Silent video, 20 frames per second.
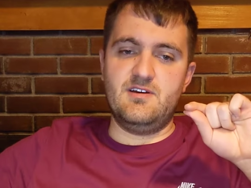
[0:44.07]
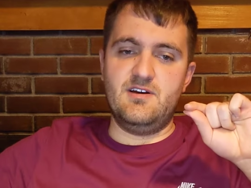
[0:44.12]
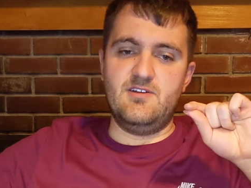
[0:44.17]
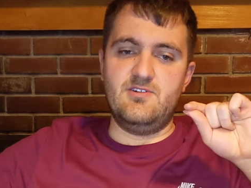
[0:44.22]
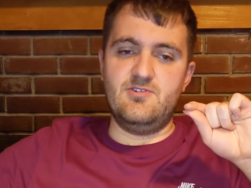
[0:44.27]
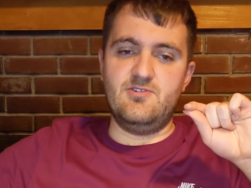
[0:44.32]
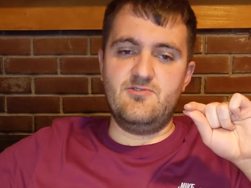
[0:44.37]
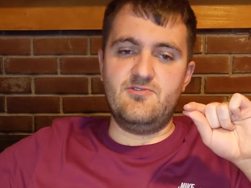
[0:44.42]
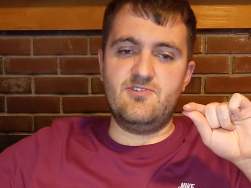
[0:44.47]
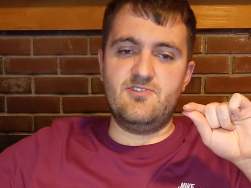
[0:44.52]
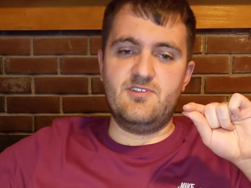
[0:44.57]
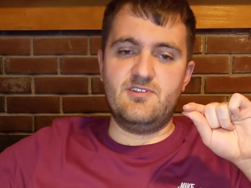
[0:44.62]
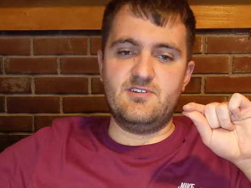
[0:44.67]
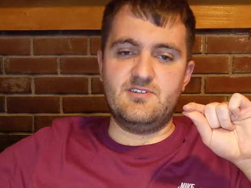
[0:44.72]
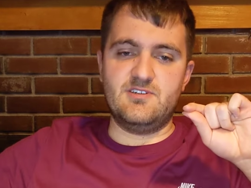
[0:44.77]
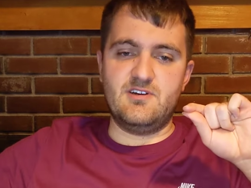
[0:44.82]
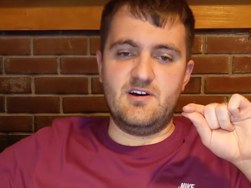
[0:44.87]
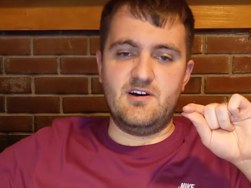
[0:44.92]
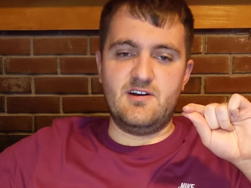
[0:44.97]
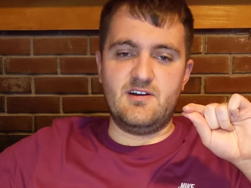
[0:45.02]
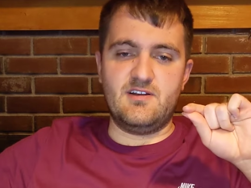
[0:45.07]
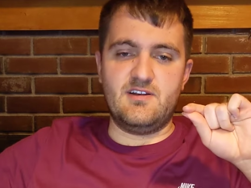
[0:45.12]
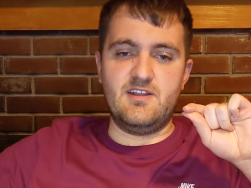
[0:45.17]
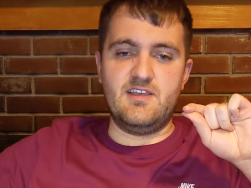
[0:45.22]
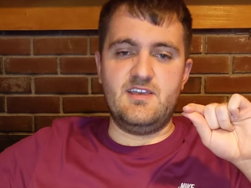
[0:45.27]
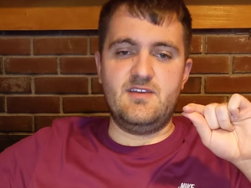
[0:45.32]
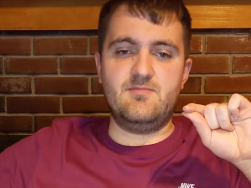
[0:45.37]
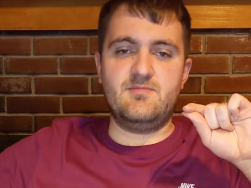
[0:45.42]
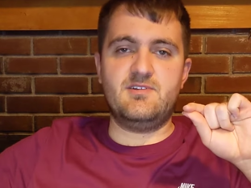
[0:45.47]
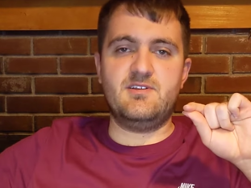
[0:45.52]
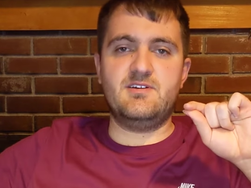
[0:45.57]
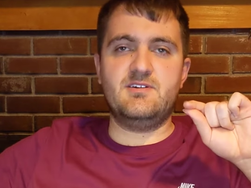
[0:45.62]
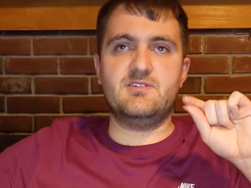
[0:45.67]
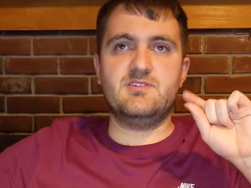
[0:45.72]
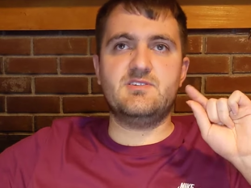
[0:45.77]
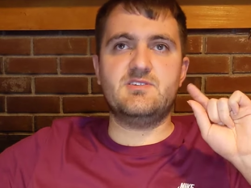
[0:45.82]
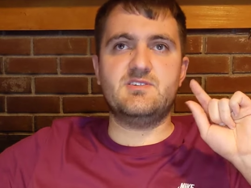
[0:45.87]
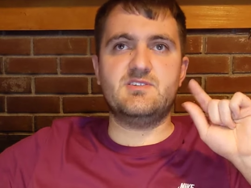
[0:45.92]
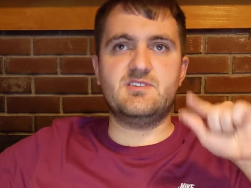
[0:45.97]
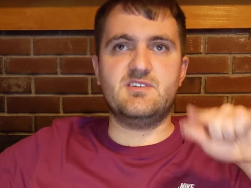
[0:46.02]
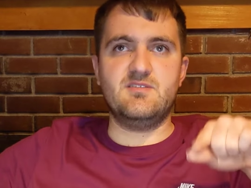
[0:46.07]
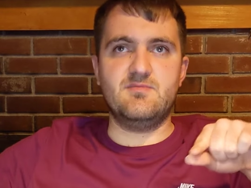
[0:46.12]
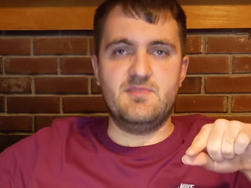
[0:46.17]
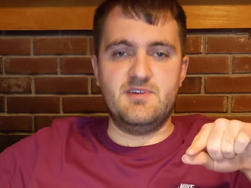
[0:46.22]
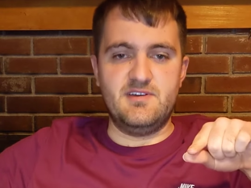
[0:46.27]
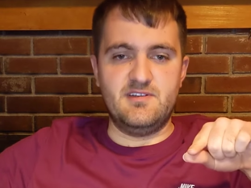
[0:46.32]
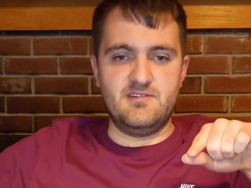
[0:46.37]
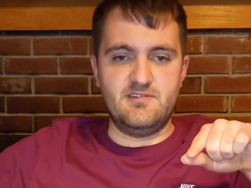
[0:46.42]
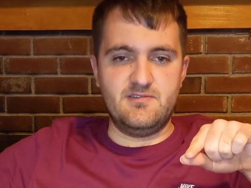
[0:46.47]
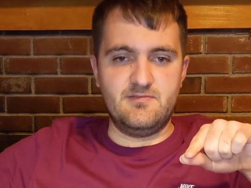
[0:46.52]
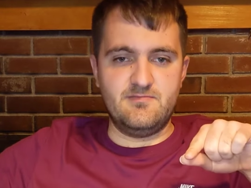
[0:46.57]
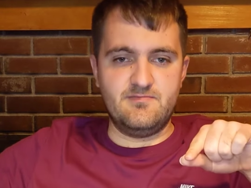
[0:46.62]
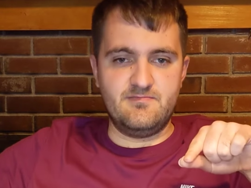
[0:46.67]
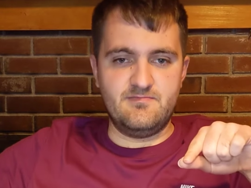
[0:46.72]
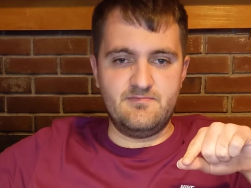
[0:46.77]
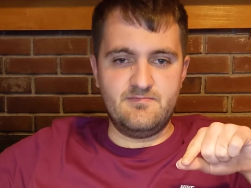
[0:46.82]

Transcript: a Newfoundland dog named Seaman.